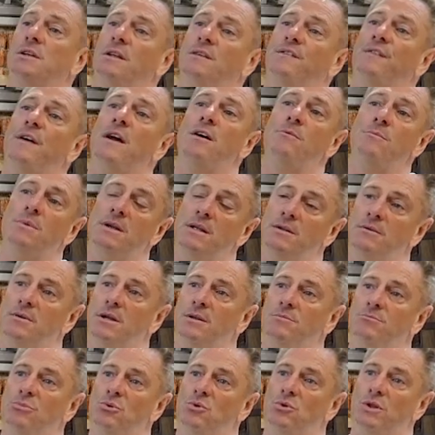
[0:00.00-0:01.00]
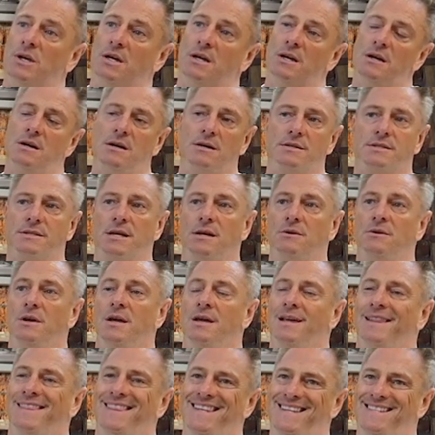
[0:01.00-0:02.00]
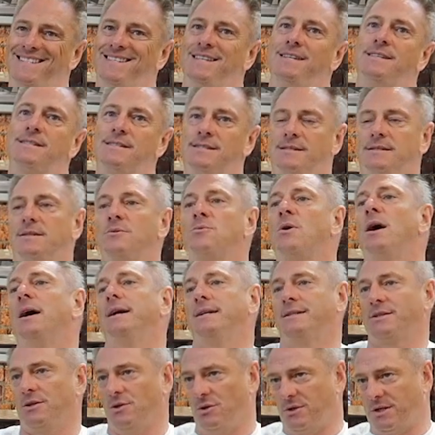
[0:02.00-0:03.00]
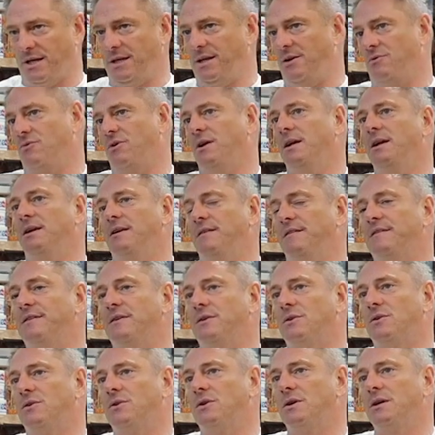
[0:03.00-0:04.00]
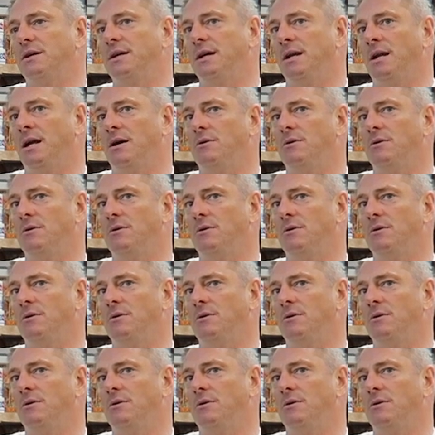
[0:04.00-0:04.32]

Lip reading: phoned me and bought the car. So this is the way to look at it, really. For